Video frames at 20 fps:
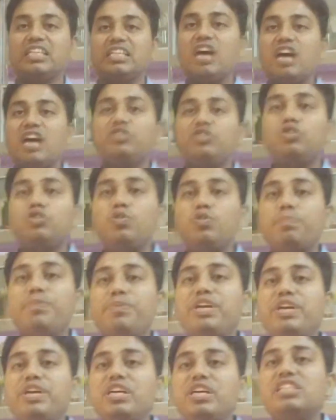to
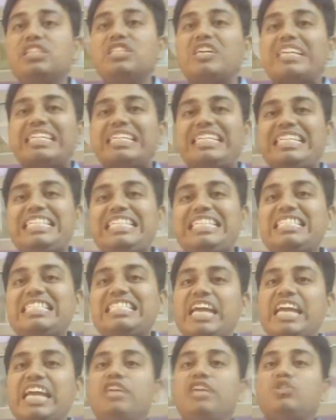pierce your teeth
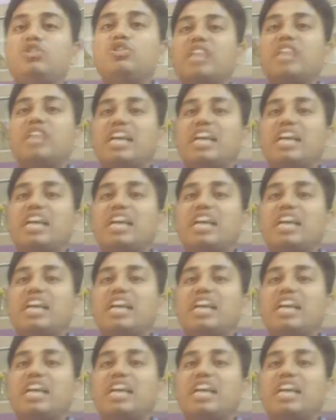into the